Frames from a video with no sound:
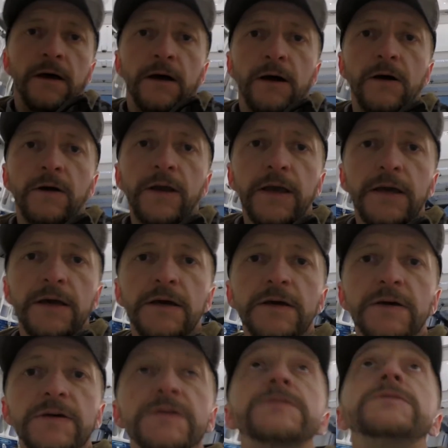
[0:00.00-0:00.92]
Okay,
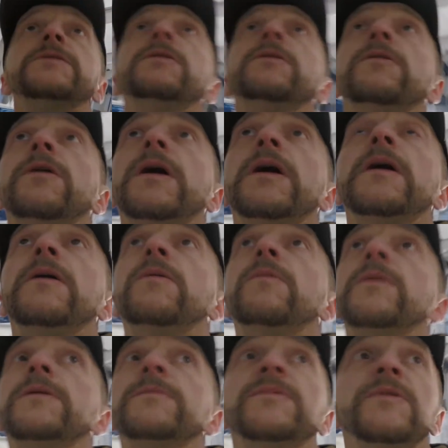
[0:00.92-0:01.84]
so
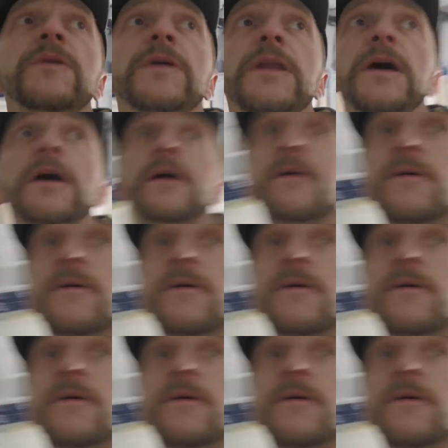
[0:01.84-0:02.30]
what I'm doing now